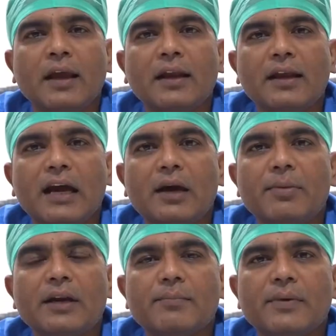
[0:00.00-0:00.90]
In
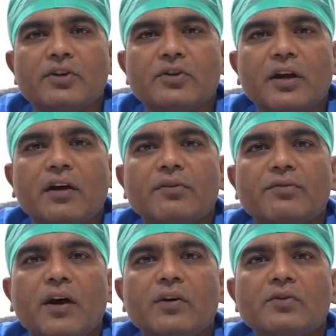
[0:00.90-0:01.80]
diabetic patient, after
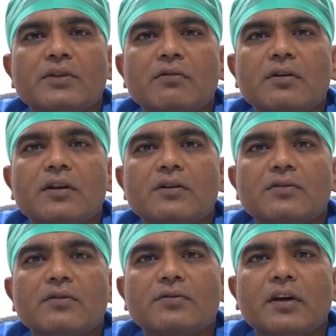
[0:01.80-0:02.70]
5 to 7 years
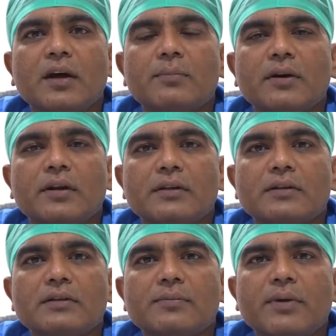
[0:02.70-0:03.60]
of
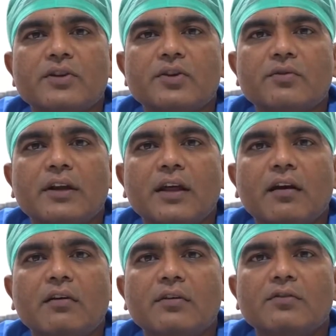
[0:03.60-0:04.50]
diabetes, patient will
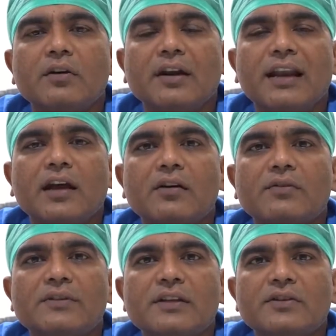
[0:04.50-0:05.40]
have lack
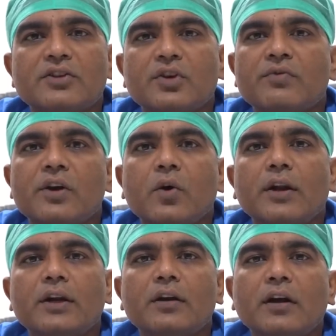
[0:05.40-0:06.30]
of sensation. We call
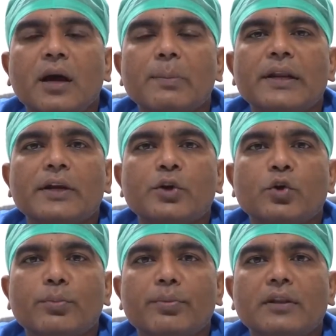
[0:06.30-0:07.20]
it diabetic
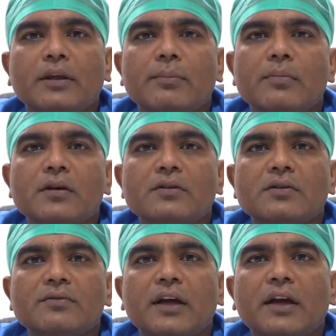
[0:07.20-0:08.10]
neuropathy. Because
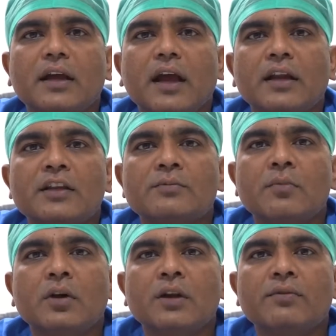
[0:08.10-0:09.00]
of that, any
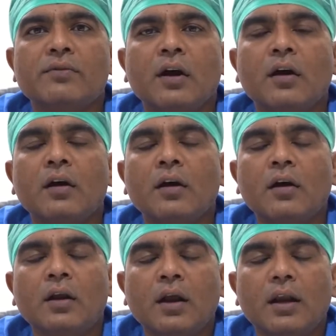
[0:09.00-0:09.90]
small
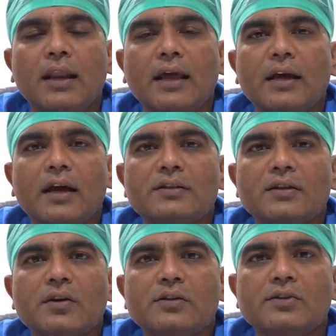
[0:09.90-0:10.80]
leg
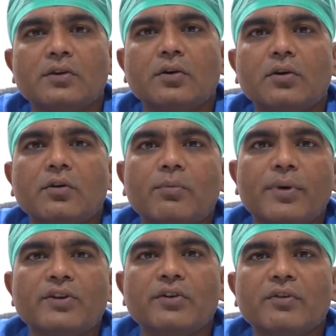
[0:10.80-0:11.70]
ulcer also
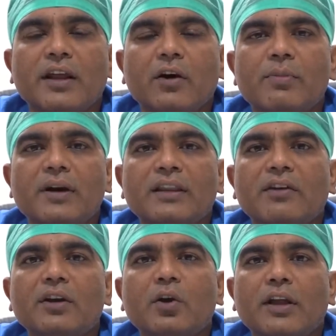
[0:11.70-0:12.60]
patient will have, but they
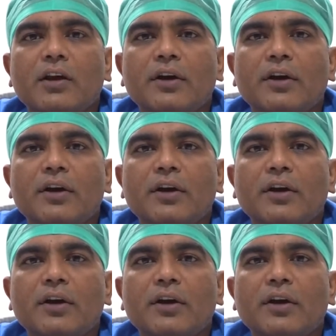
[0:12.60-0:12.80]
will not have